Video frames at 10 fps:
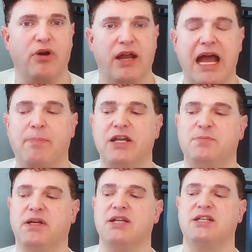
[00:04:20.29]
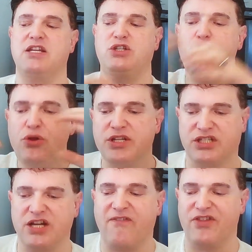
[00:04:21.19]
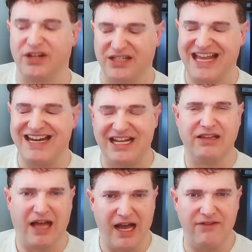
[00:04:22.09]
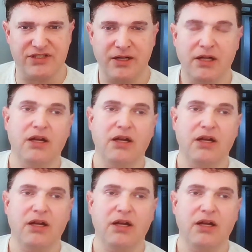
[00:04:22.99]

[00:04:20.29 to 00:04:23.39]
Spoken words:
are unhappy is because they do the stuff in their day-to-day lives.